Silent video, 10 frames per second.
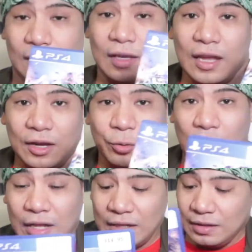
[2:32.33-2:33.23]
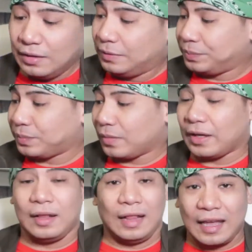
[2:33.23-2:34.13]
Yeah, well,
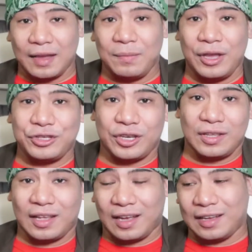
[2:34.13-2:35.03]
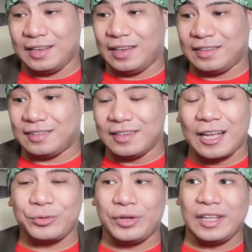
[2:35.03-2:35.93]
like I mentioned, it's
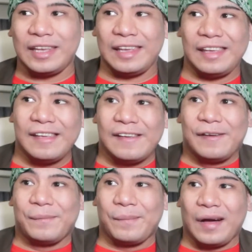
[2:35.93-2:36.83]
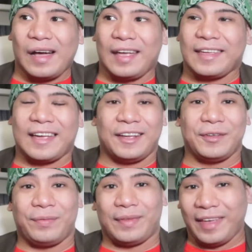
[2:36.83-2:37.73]
not really my
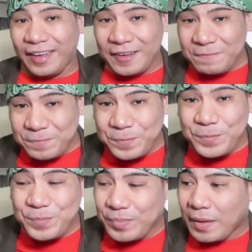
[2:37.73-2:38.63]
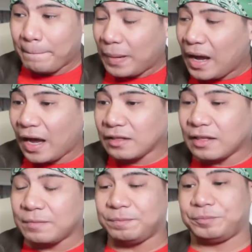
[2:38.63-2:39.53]
kind of thing, but
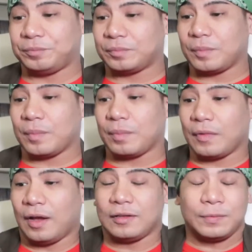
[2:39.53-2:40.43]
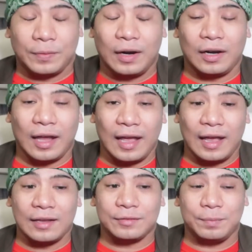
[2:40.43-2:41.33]
as far
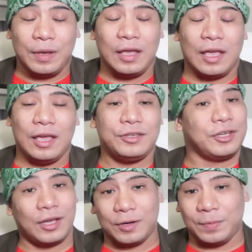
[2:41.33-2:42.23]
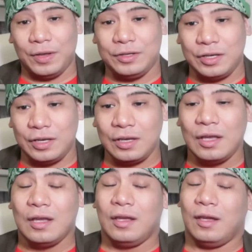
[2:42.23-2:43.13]
as being a J R P
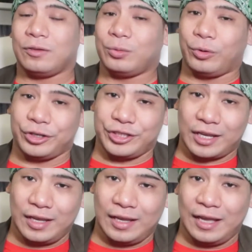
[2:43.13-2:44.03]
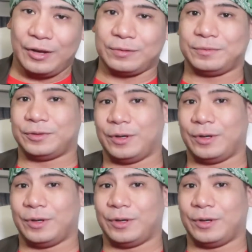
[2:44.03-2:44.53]
G, it's worth checking out.